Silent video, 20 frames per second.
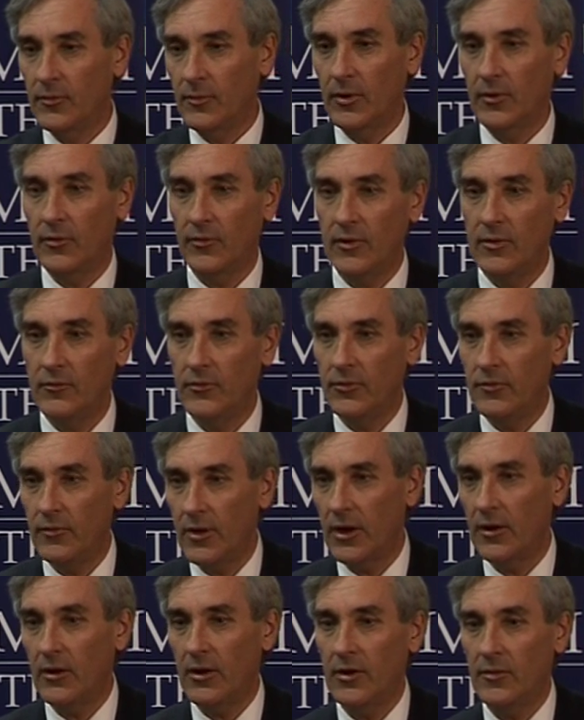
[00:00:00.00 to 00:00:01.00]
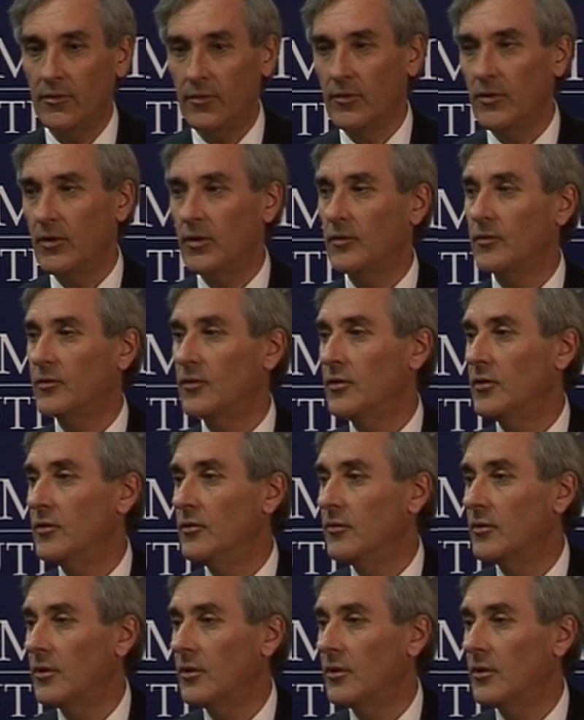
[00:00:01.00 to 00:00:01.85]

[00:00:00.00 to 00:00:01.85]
because even the regulator thinks that you